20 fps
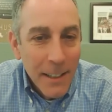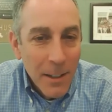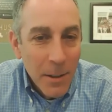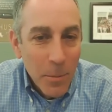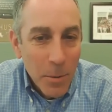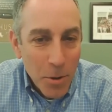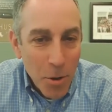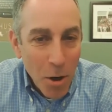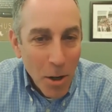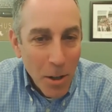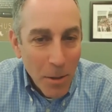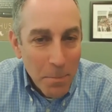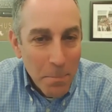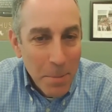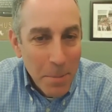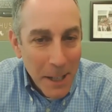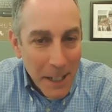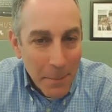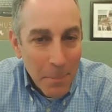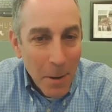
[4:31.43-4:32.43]
we're talking
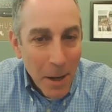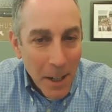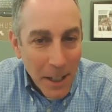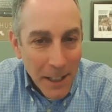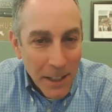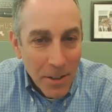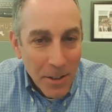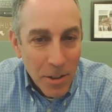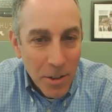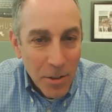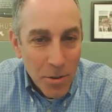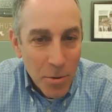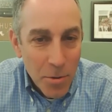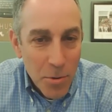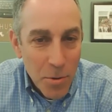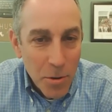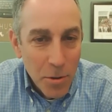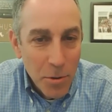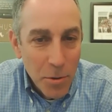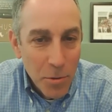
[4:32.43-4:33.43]
big money to, to
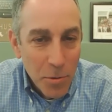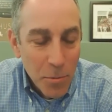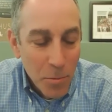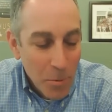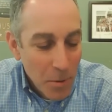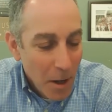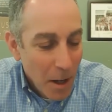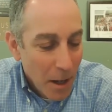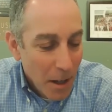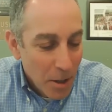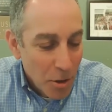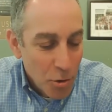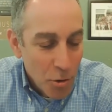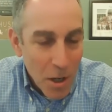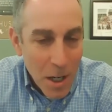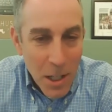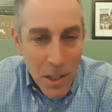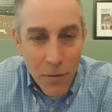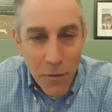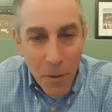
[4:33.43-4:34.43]
sort of do uh,
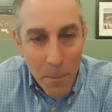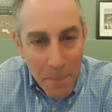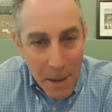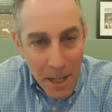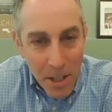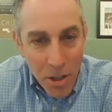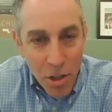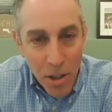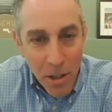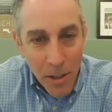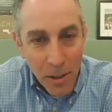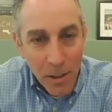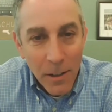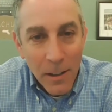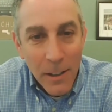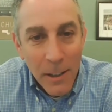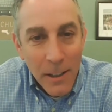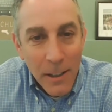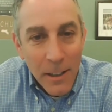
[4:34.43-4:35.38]
transformational